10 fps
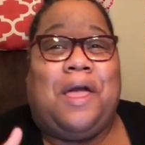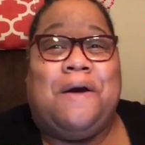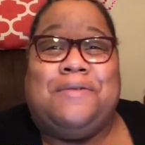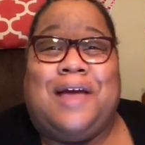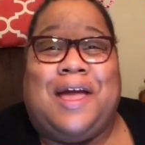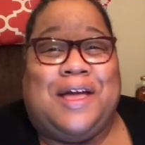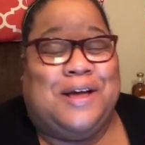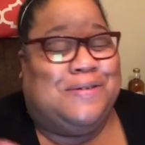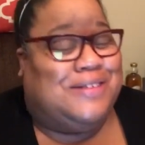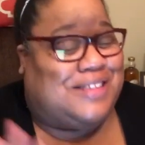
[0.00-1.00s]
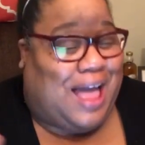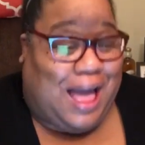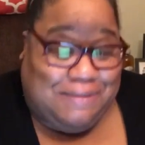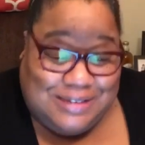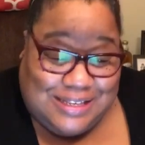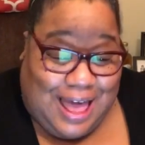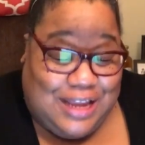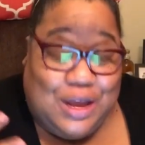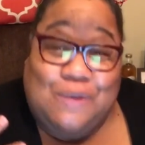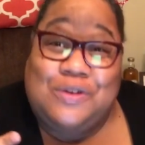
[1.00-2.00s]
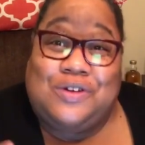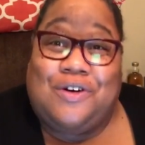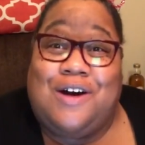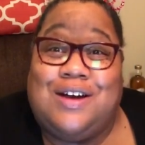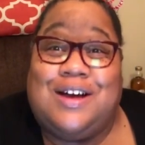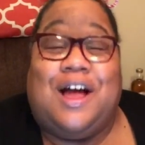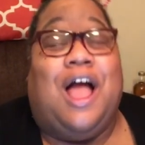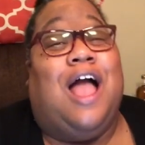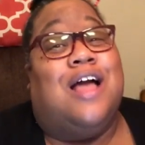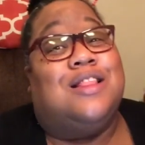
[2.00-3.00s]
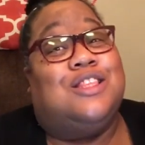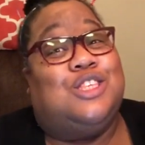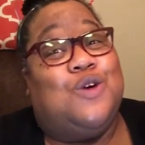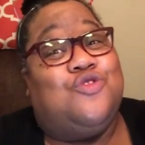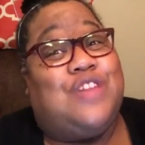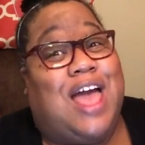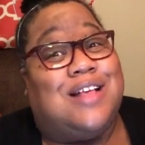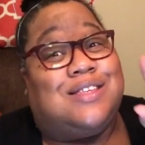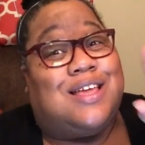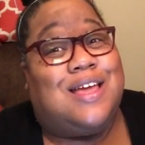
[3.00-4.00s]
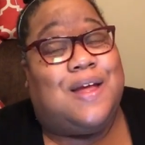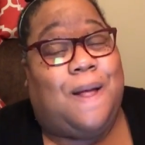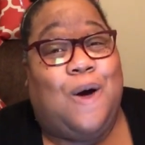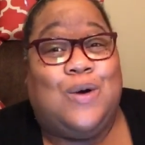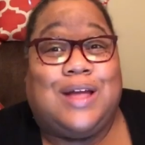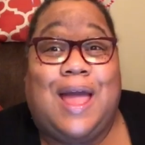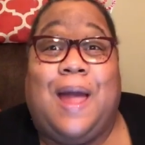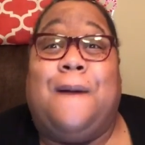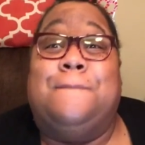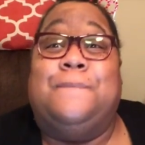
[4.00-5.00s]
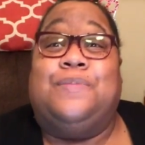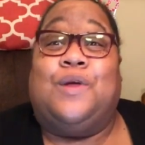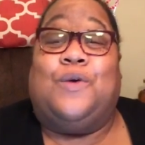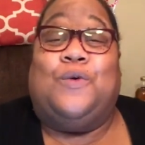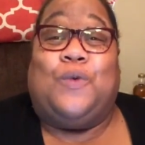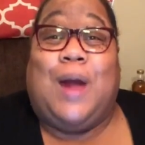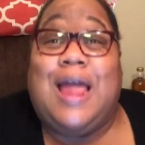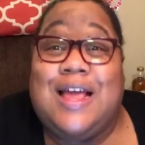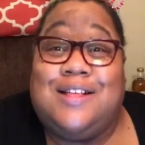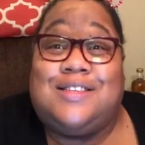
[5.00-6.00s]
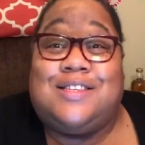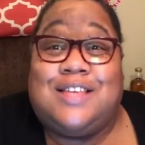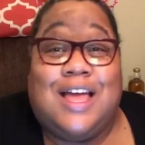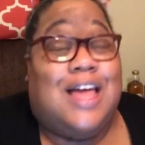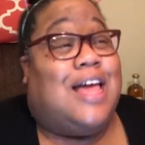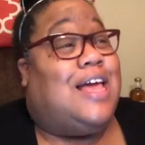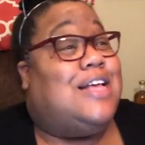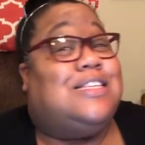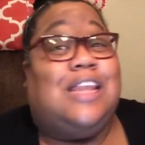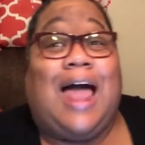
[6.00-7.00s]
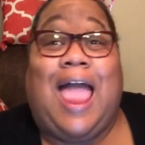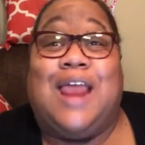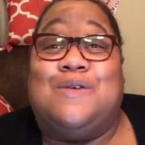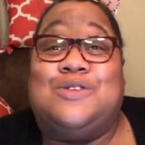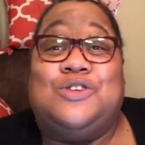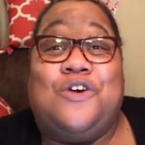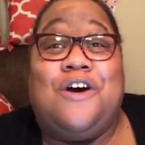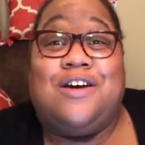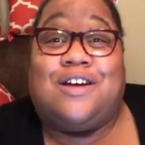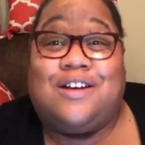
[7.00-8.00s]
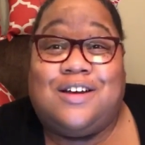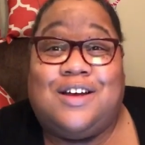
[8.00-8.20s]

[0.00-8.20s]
Okay. So I was like, your daughter. So that's it. Okay. Grace is Lionel's daughter.